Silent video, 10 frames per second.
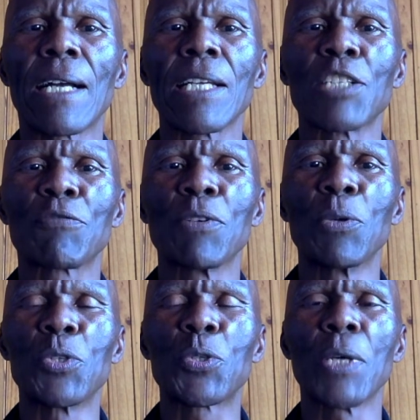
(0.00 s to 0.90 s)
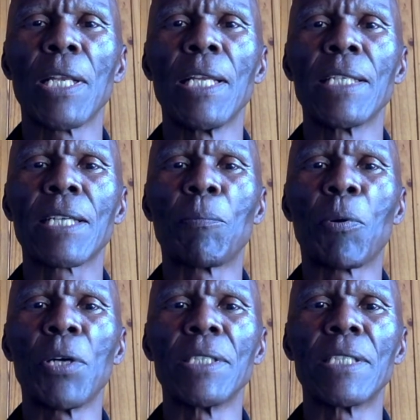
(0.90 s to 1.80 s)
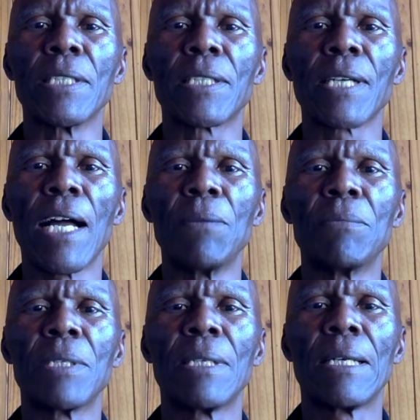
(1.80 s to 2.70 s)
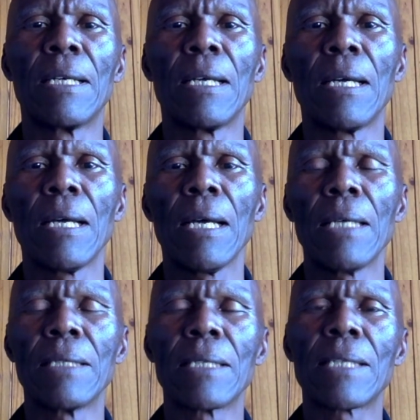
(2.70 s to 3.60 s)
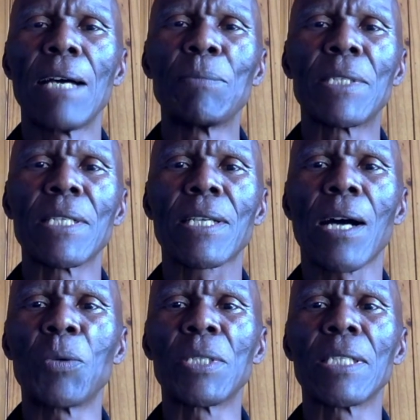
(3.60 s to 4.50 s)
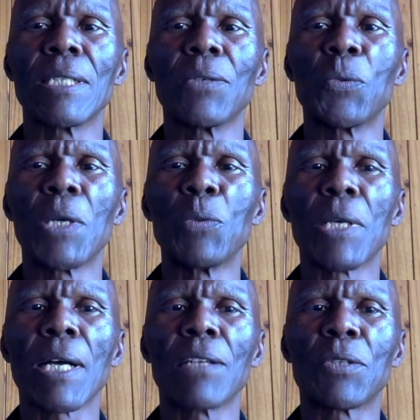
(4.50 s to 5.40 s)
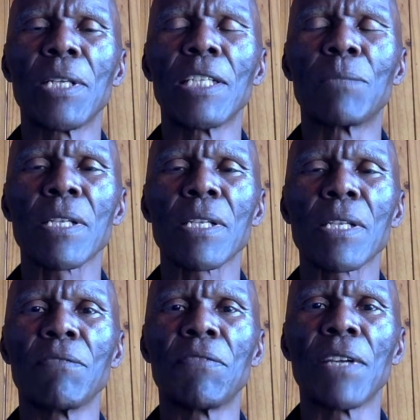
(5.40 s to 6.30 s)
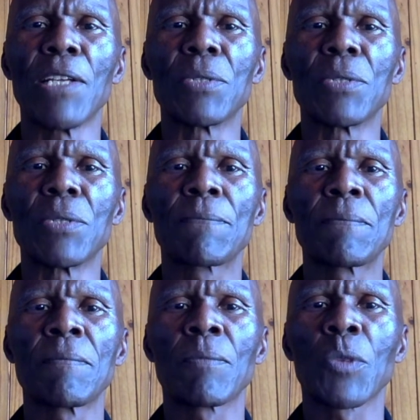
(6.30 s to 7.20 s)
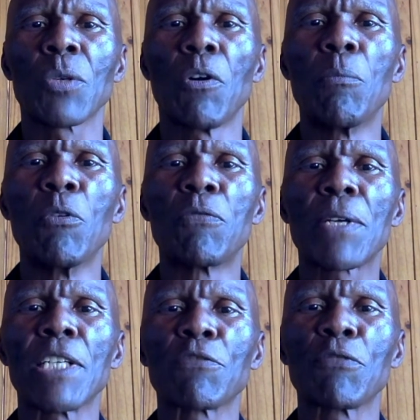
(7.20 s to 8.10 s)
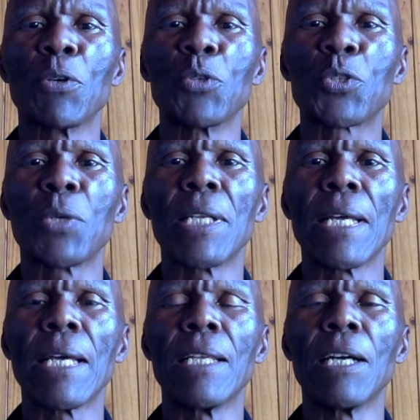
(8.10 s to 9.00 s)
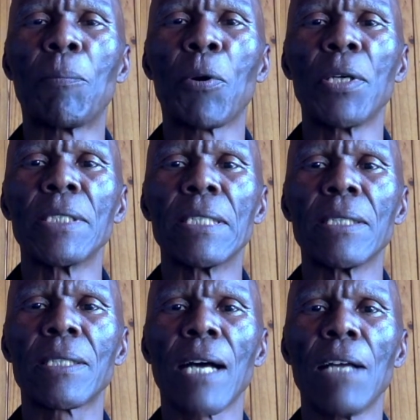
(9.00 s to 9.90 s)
cash flows to a later point in time, and the term discounting when we calculate present values or move cash flows to an earlier point in time.